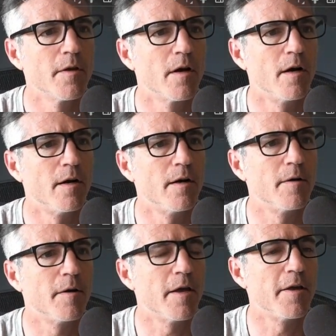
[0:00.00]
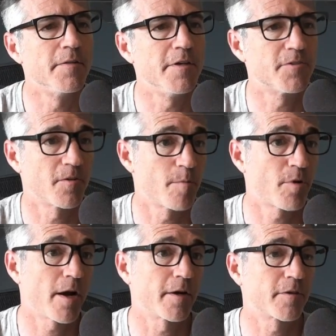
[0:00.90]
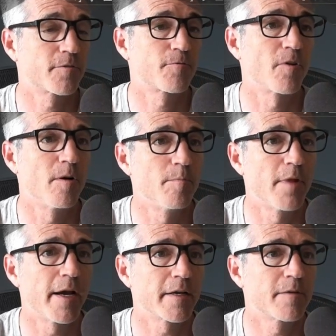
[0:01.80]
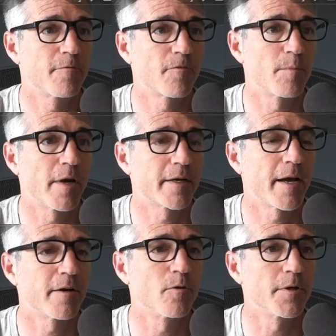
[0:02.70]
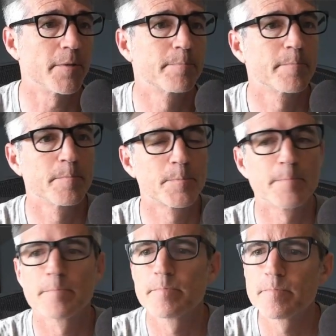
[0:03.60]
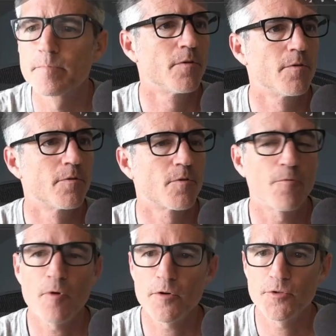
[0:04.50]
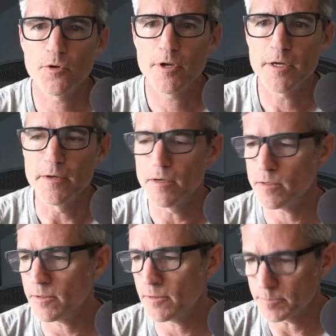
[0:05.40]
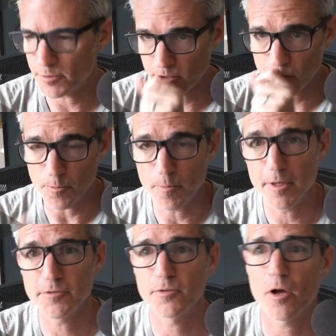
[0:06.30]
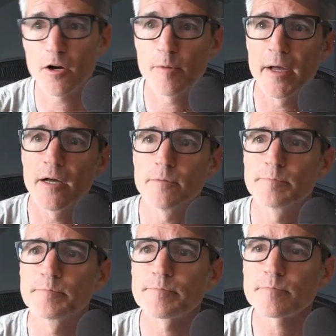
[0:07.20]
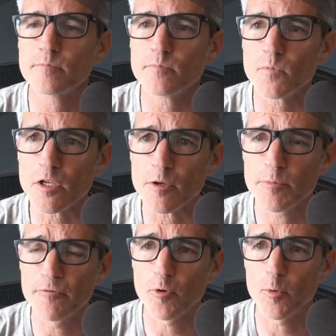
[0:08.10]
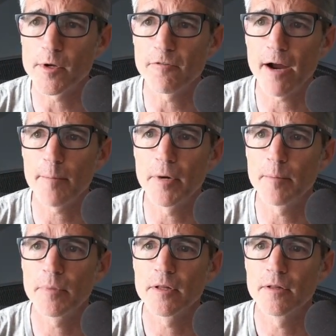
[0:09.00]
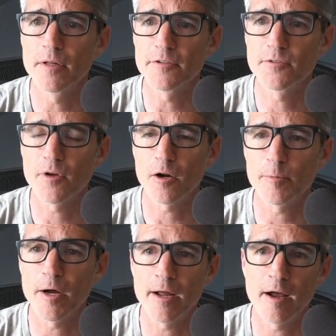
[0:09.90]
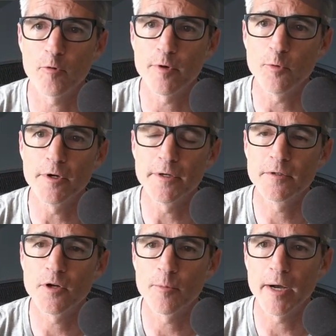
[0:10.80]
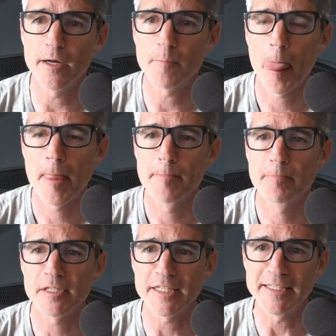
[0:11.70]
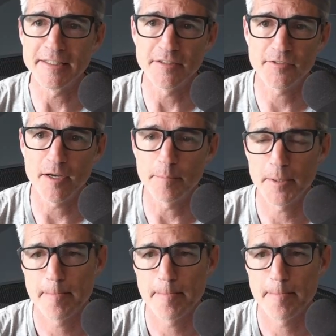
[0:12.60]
And these are the products from that category. So far, so good. So let's talk about, before we wrap up, let's talk about how we would go about cleaning this up.